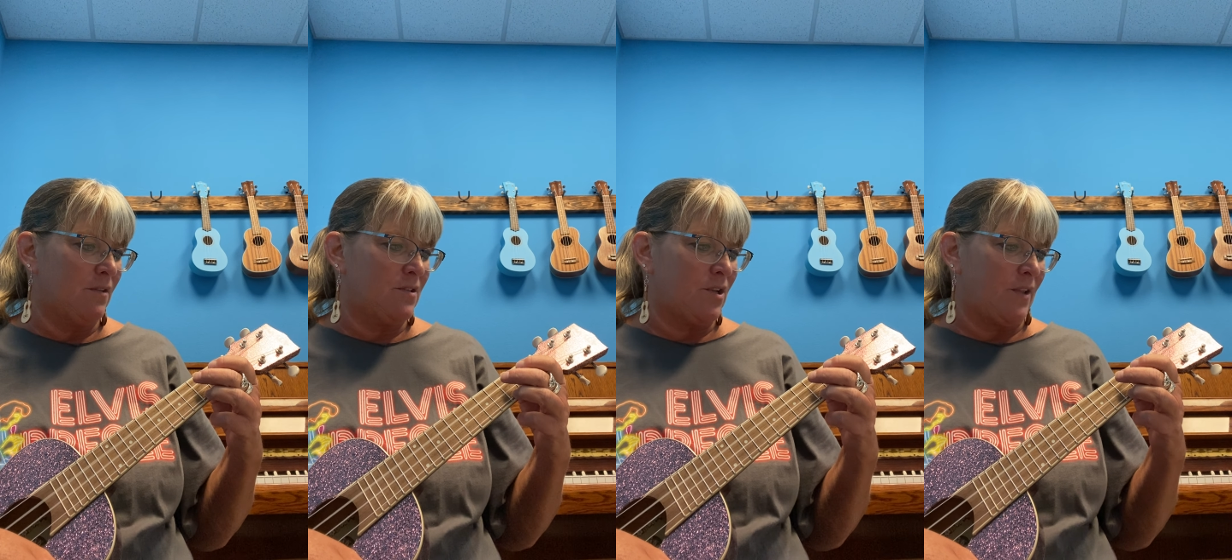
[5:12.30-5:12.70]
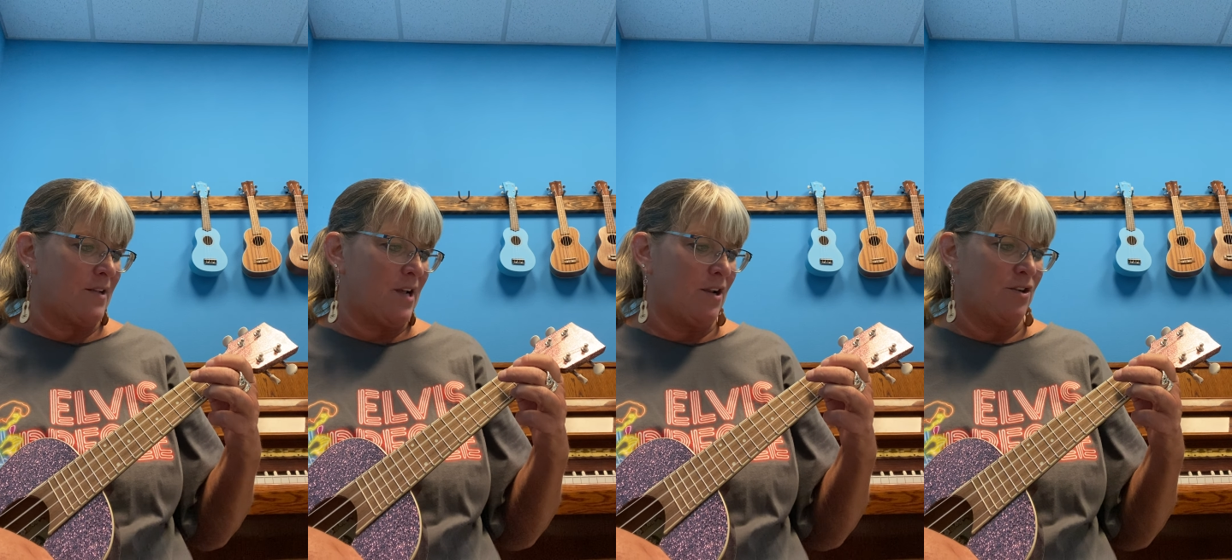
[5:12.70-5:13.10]
So
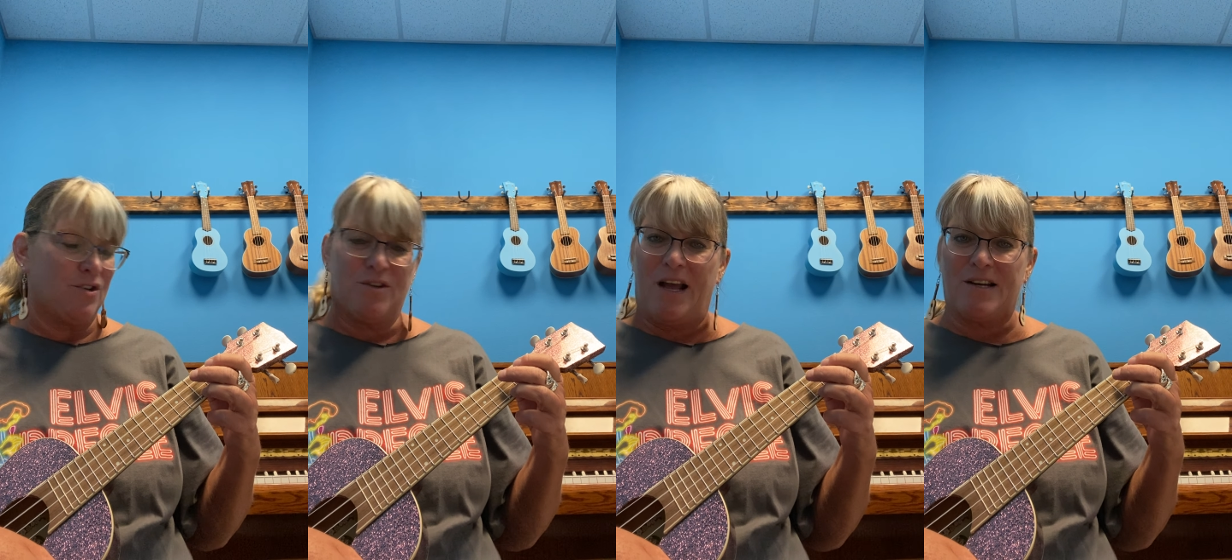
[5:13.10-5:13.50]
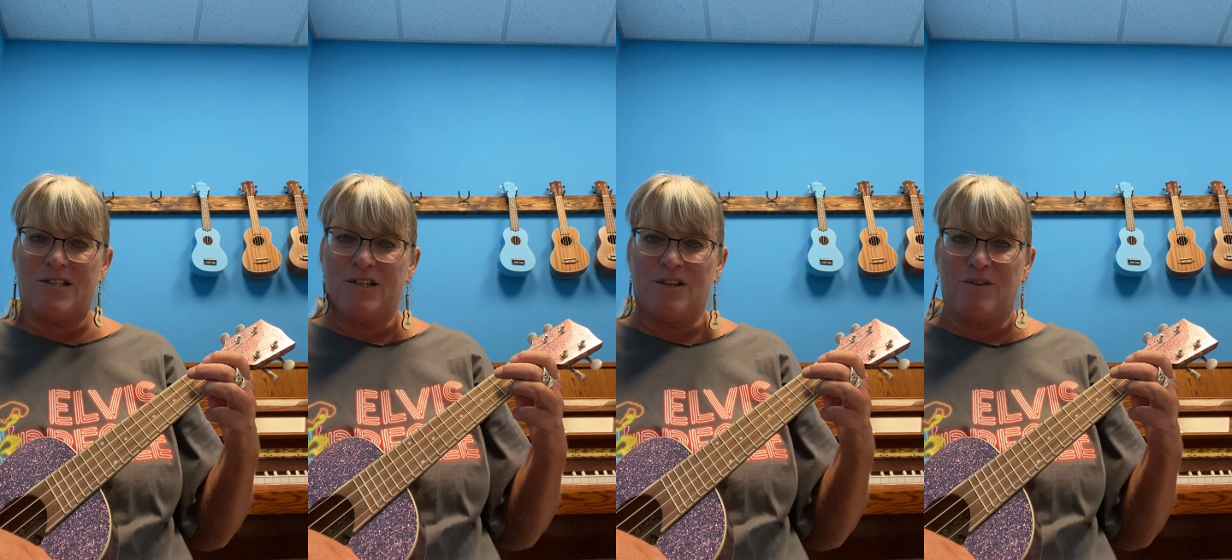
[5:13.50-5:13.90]
that's how you do that
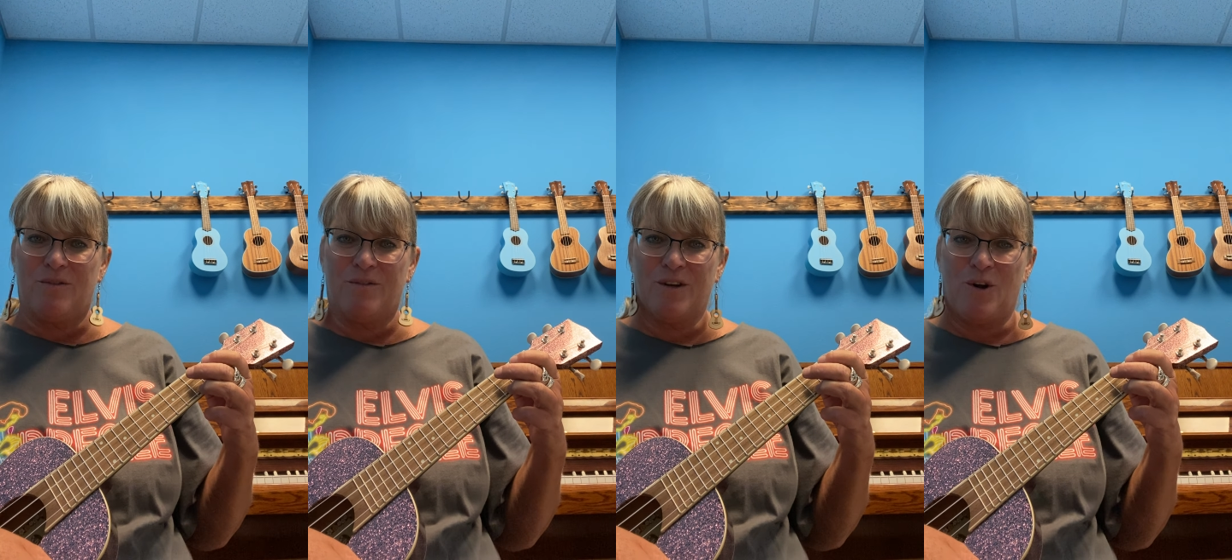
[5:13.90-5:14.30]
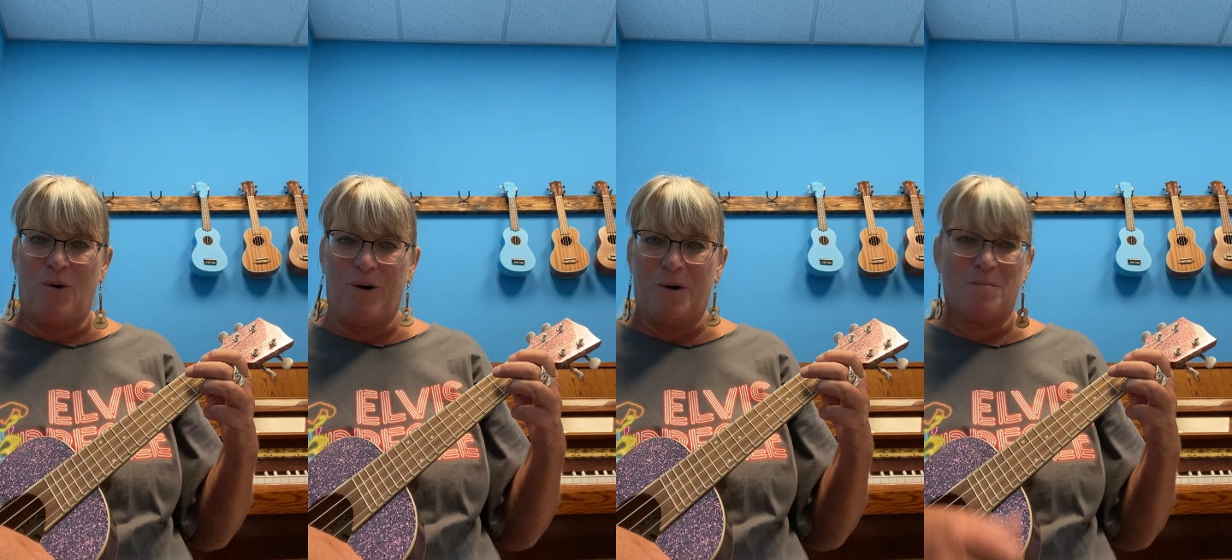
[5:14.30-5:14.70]
to do the
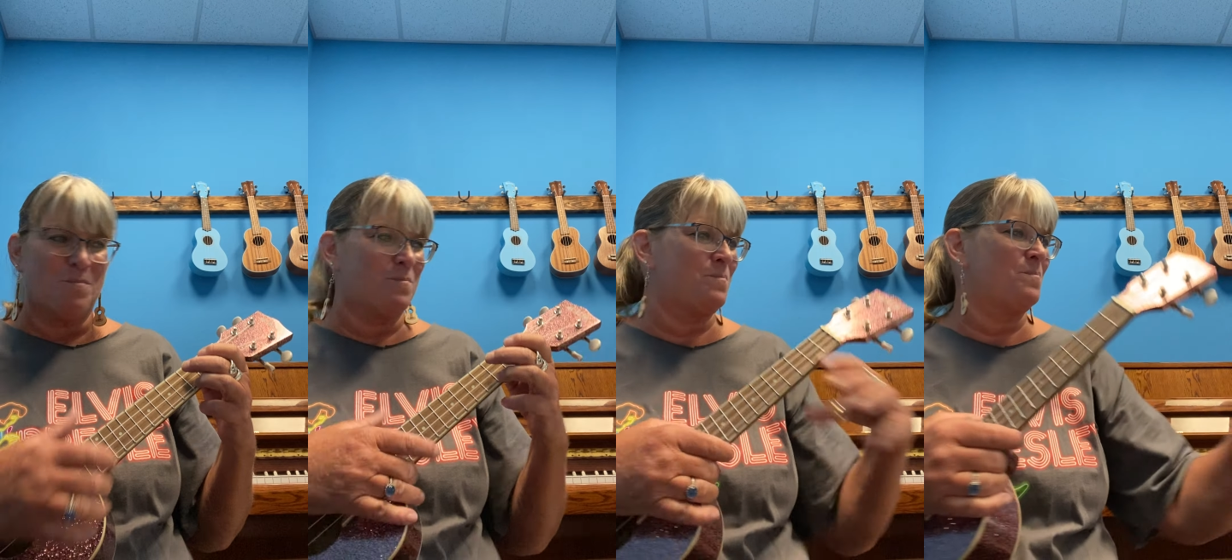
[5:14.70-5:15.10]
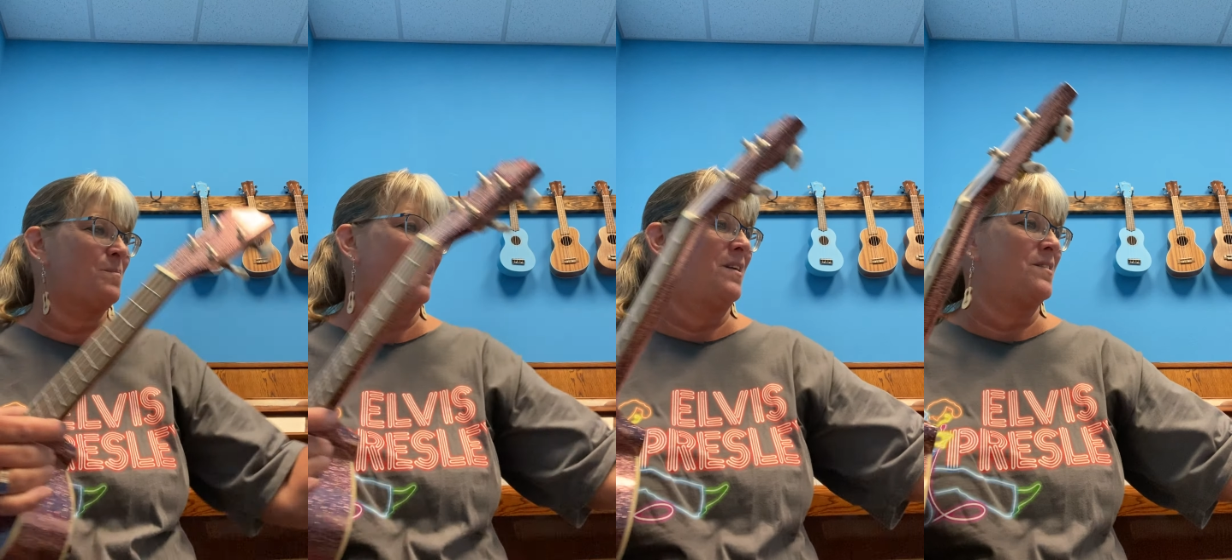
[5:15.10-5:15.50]
chord.
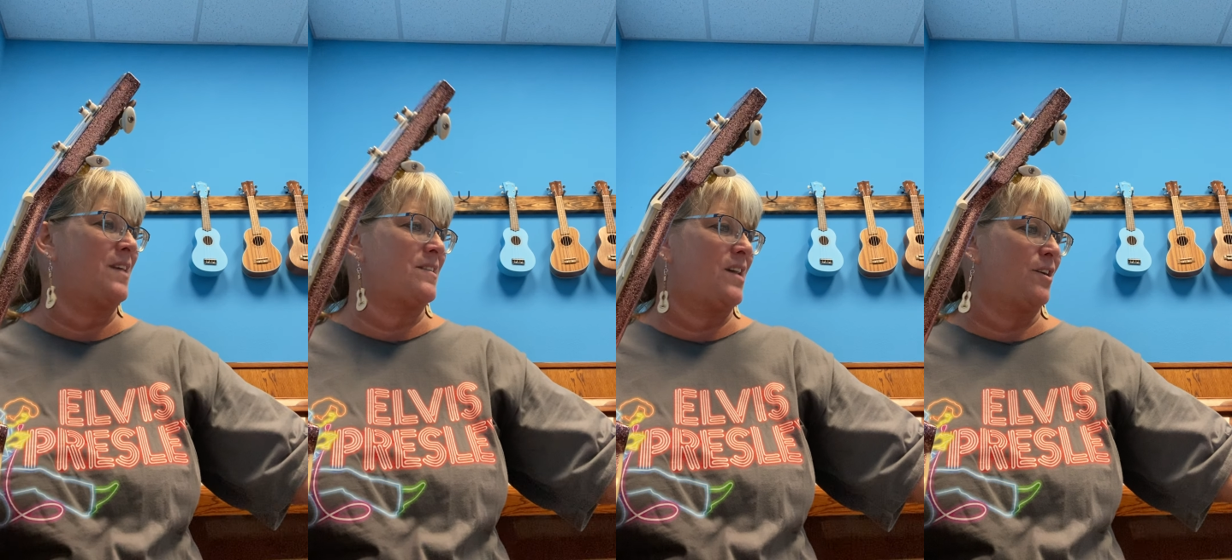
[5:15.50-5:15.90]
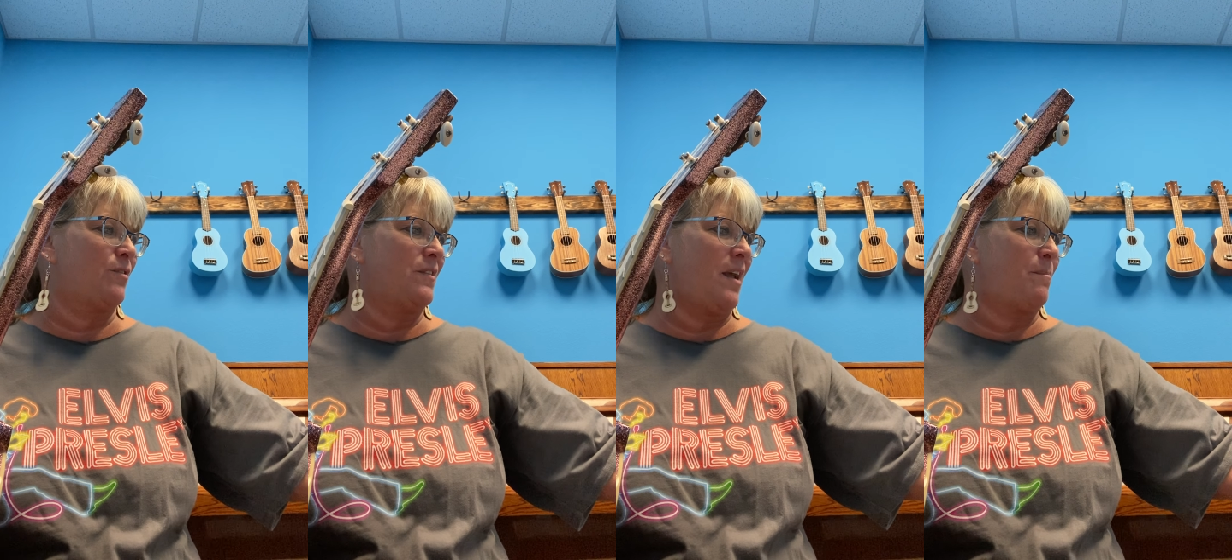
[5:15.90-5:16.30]
That's how to
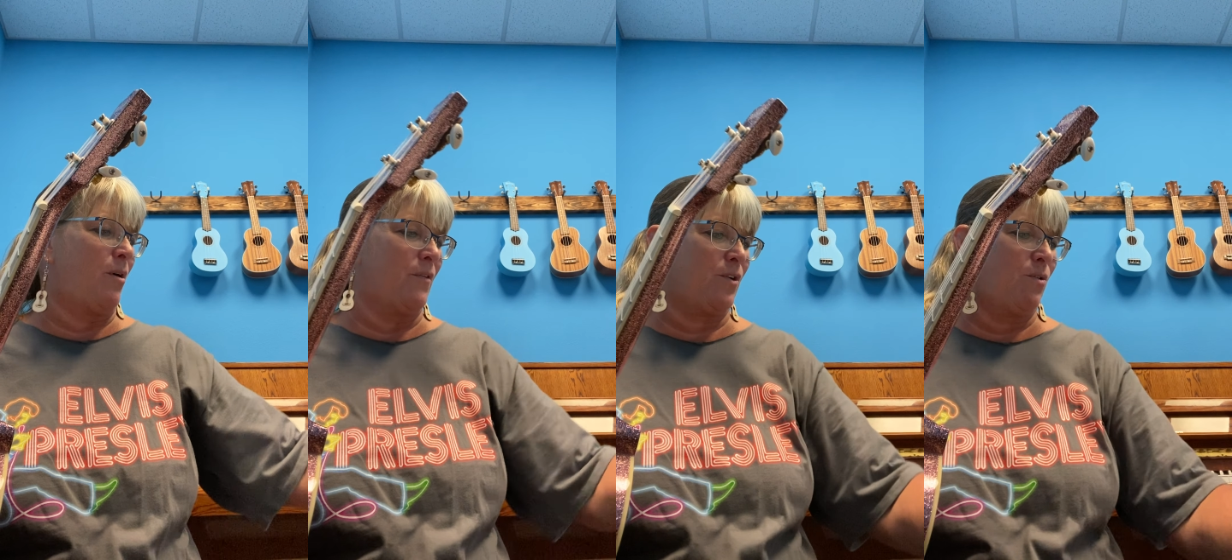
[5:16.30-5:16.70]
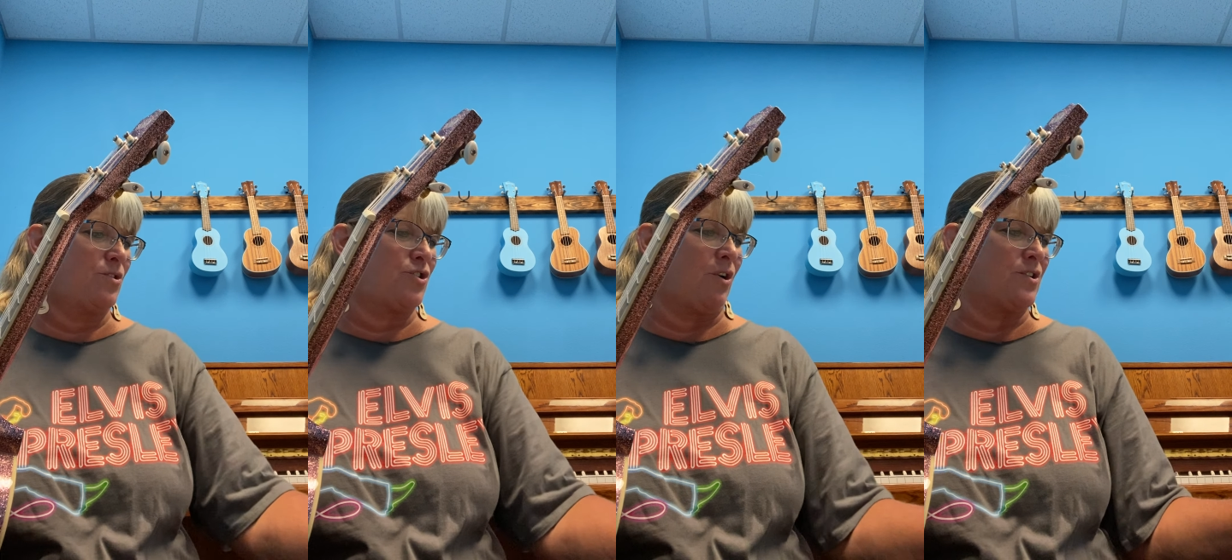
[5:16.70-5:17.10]
read that part of the chord
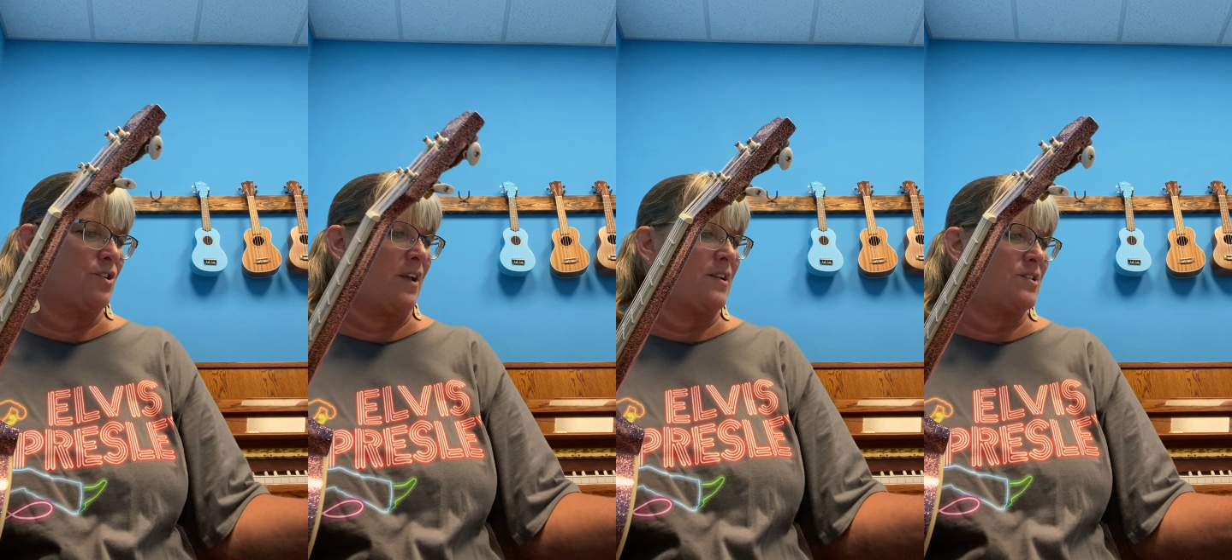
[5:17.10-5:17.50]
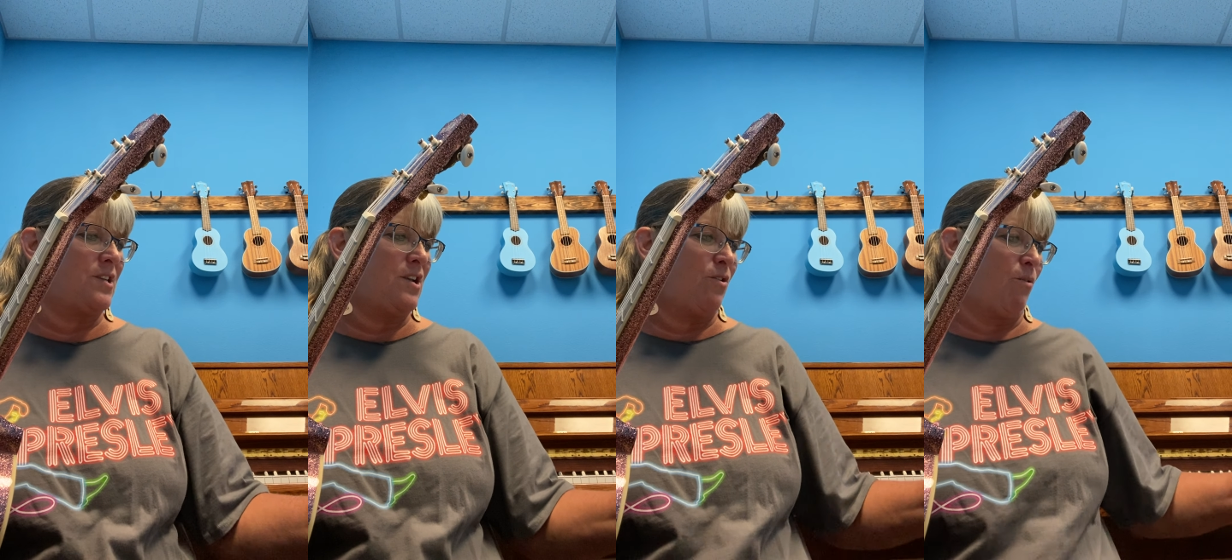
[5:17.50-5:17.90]
chart. So that's
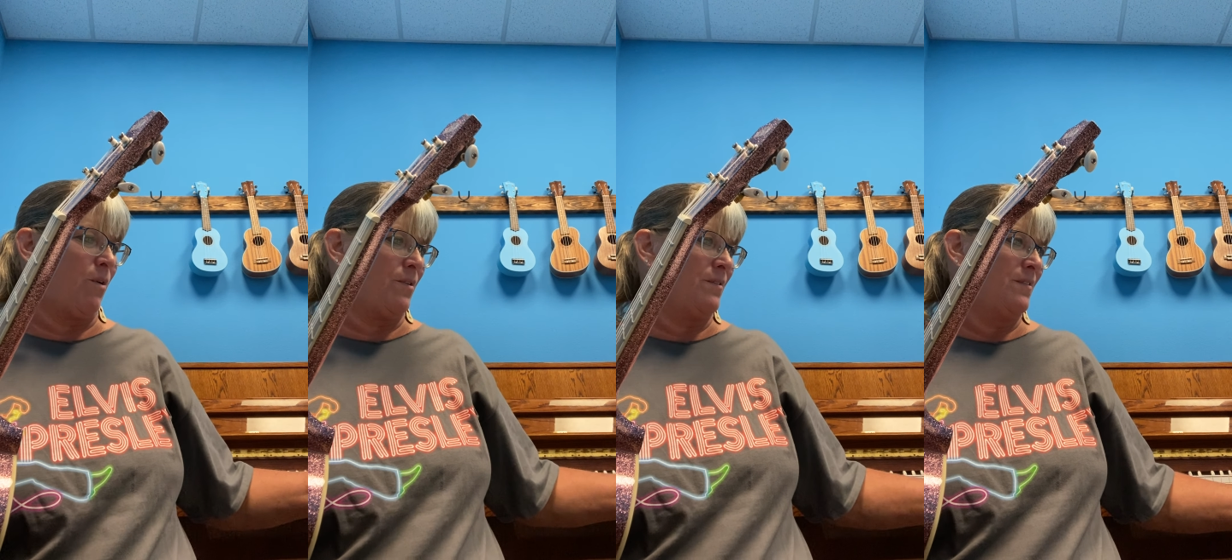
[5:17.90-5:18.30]
C chord.